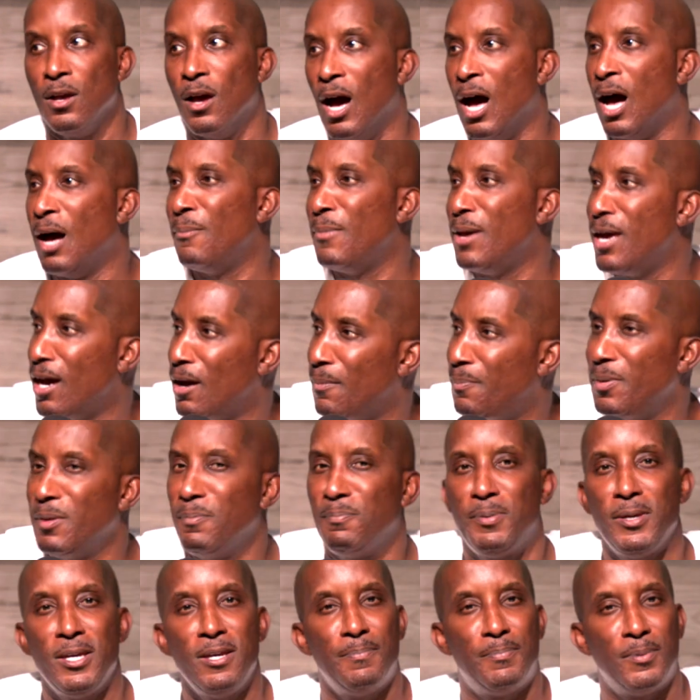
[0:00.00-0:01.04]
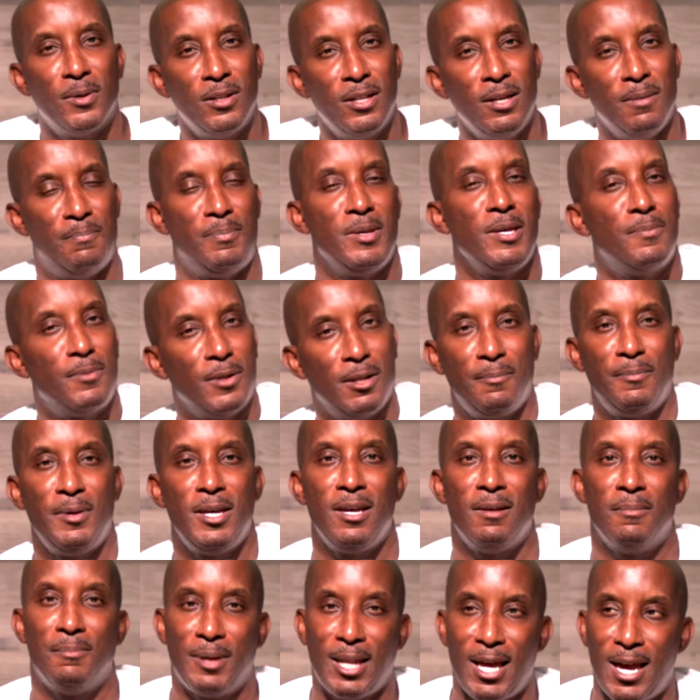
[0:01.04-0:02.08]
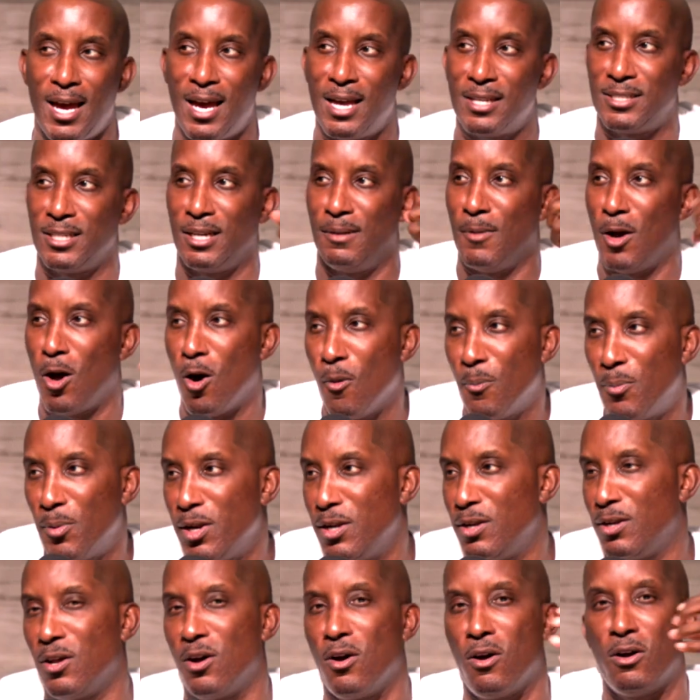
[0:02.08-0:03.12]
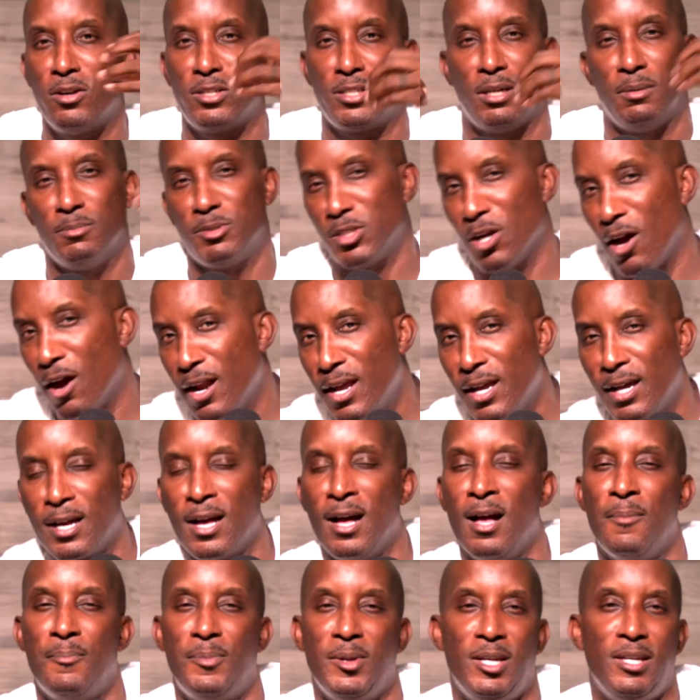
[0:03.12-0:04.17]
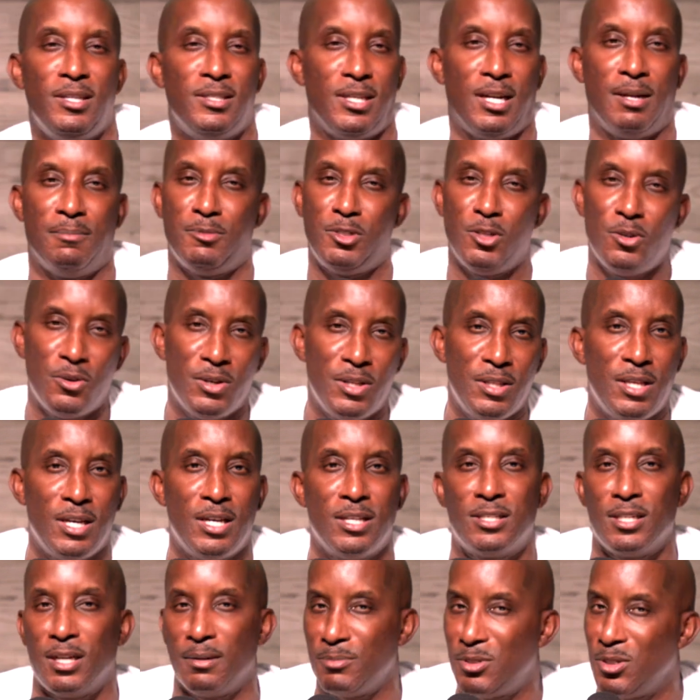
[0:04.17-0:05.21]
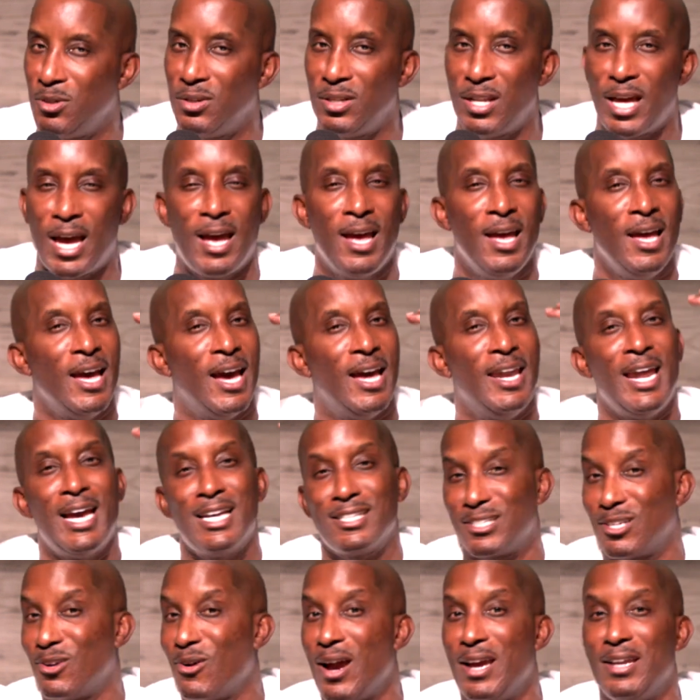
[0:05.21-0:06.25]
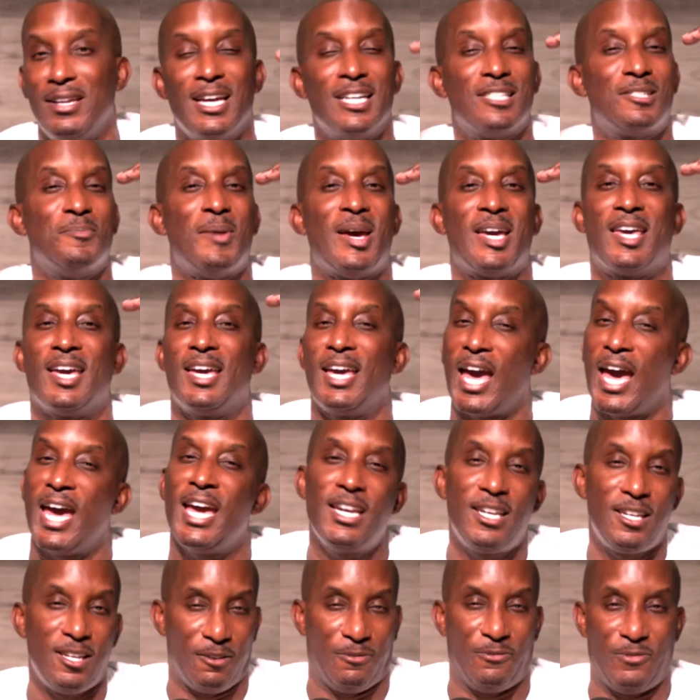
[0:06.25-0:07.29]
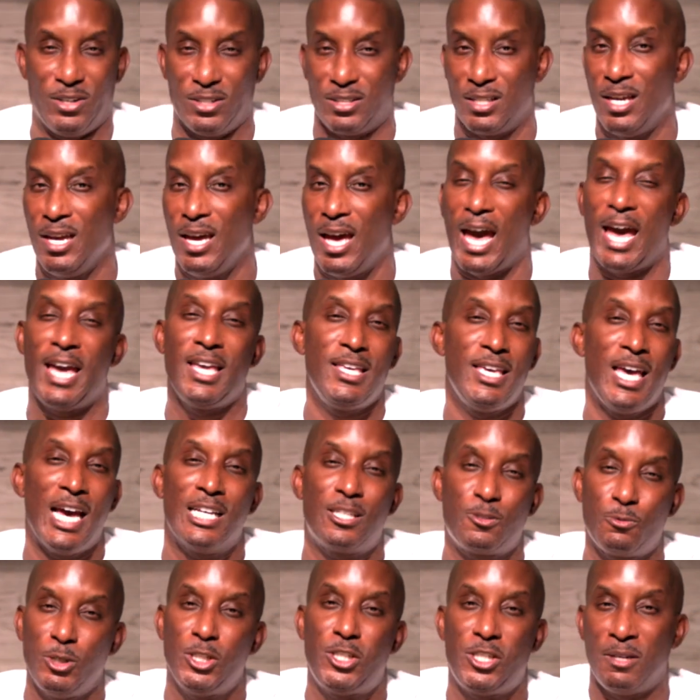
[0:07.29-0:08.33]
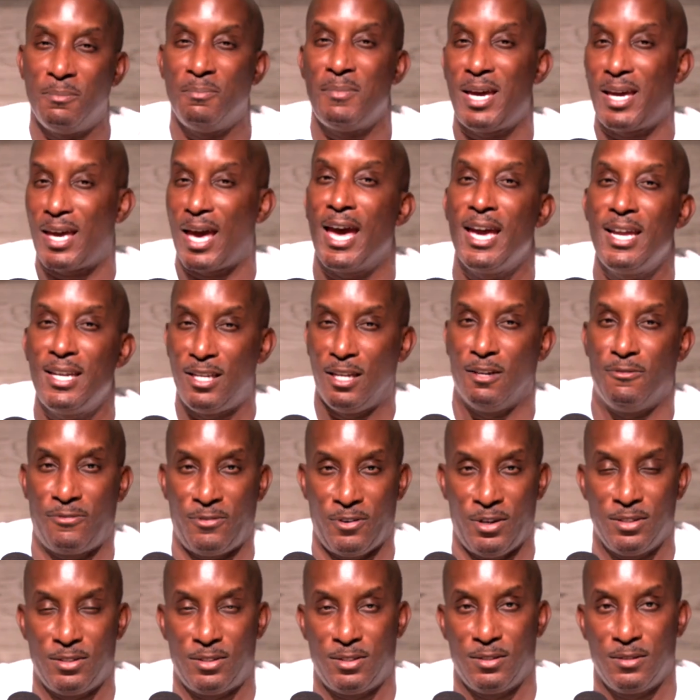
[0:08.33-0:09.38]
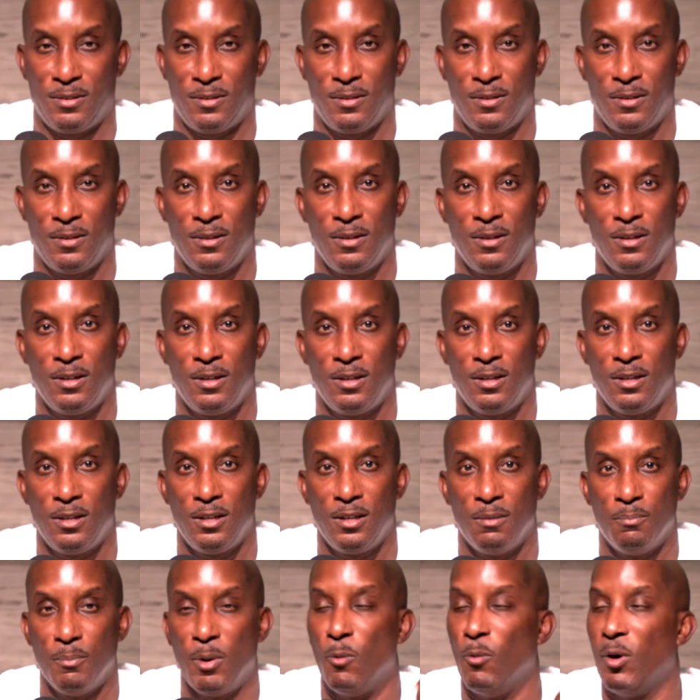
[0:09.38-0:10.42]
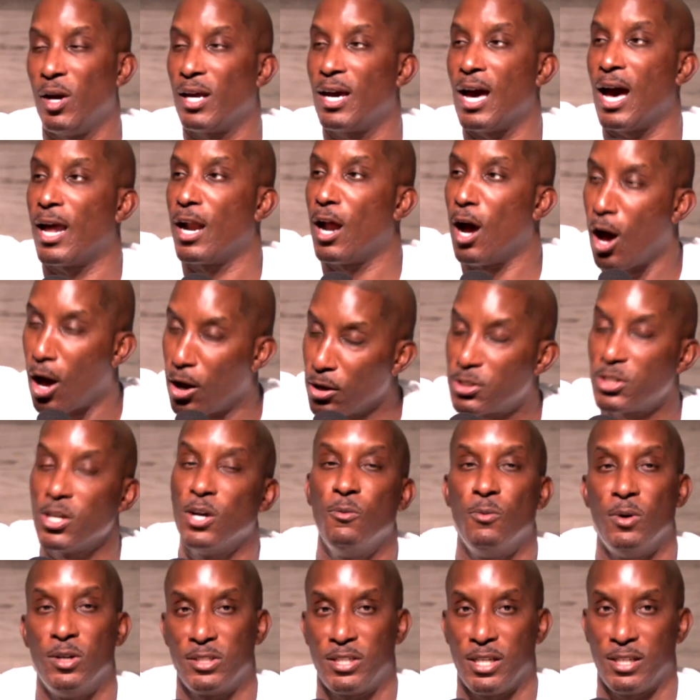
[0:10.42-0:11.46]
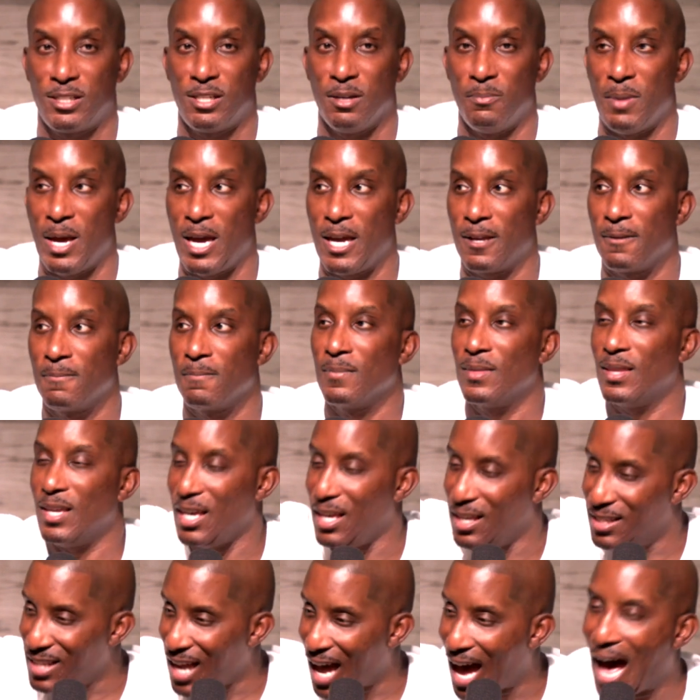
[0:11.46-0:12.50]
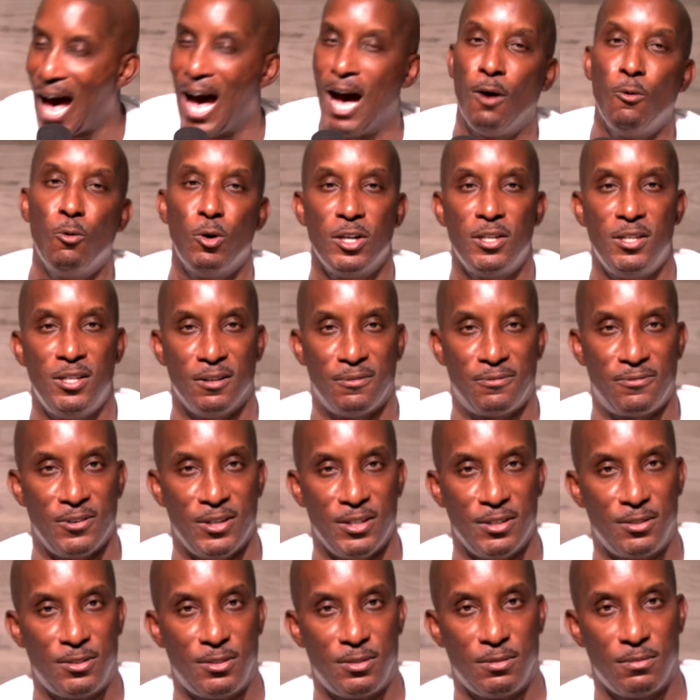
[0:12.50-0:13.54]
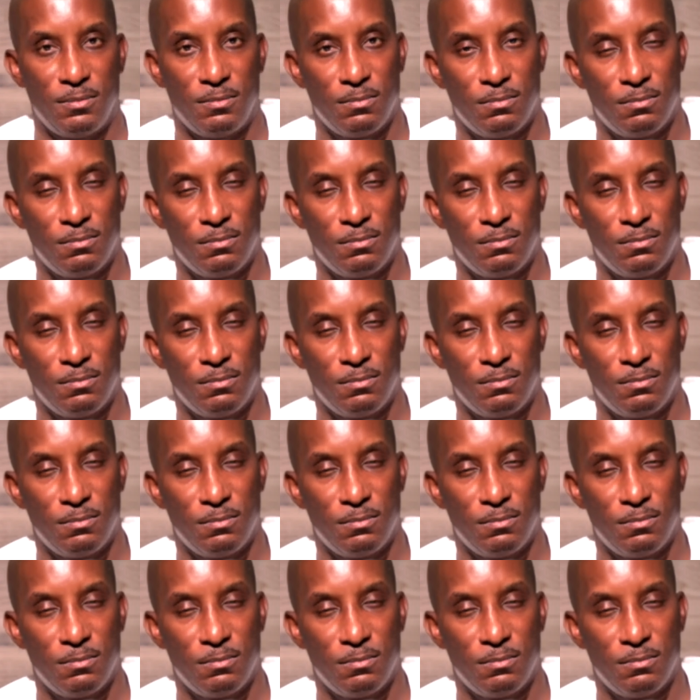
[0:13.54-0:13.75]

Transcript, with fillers: I'm helping people and people are being blessed and I'm opening doors and I'm starting companies and I'm doing this and I'm doing that. And that's great. That's making a difference. And yes, we should make a difference. But what God also wants us to make is our difference.